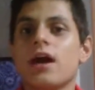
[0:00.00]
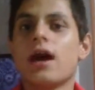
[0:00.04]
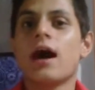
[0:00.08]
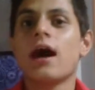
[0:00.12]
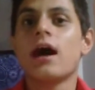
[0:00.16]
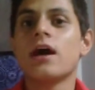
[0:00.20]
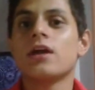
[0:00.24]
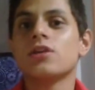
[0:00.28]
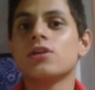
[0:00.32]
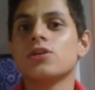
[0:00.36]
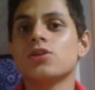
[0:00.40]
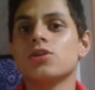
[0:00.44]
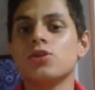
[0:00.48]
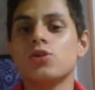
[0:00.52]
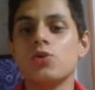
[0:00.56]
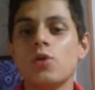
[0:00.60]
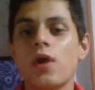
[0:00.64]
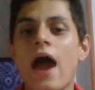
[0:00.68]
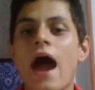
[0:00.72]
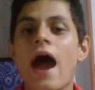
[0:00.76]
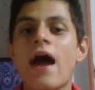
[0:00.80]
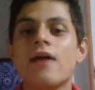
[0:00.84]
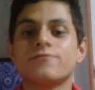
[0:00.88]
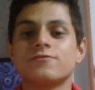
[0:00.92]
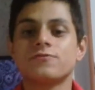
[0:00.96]
and you
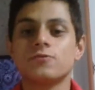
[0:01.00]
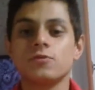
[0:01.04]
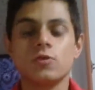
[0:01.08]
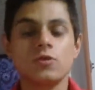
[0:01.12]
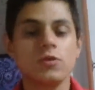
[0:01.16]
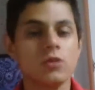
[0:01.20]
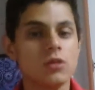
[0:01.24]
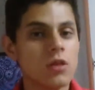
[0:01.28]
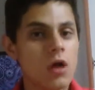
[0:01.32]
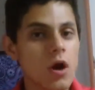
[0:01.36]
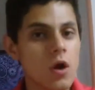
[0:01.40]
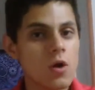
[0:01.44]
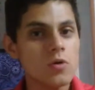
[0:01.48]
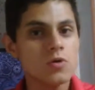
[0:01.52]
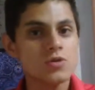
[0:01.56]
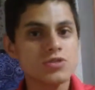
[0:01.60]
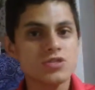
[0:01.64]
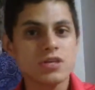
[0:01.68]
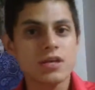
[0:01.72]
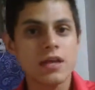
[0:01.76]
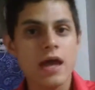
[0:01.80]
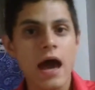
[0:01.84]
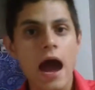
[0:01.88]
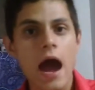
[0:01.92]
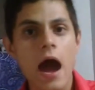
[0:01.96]
have to close
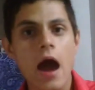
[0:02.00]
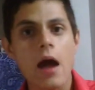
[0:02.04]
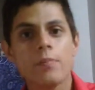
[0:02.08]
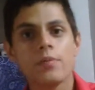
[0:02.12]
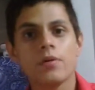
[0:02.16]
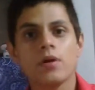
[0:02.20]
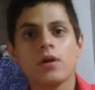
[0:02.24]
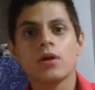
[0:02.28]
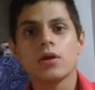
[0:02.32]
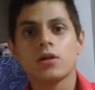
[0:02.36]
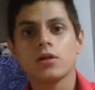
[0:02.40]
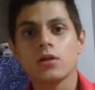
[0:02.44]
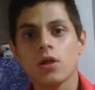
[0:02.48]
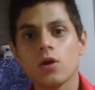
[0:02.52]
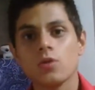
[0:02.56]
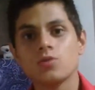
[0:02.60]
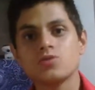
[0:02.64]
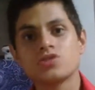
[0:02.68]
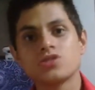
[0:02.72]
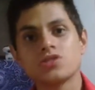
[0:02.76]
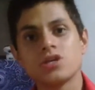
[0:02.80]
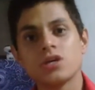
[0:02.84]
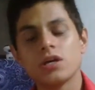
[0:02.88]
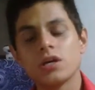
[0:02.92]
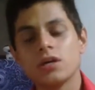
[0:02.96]
it up,
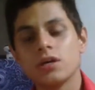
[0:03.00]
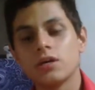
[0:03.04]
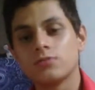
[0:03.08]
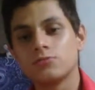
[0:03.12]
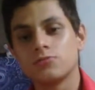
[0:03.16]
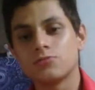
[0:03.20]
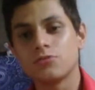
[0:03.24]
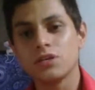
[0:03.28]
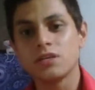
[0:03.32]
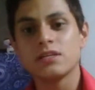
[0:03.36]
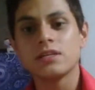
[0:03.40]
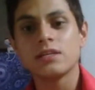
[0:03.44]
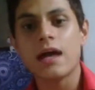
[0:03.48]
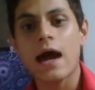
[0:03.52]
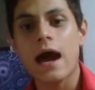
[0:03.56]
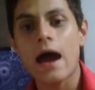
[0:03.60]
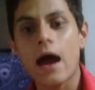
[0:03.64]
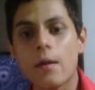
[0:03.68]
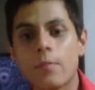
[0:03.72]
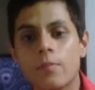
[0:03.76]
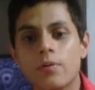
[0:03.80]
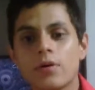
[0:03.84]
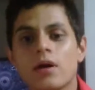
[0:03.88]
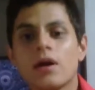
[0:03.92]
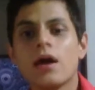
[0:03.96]
close the reading
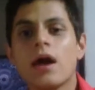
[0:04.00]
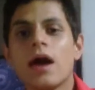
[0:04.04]
app,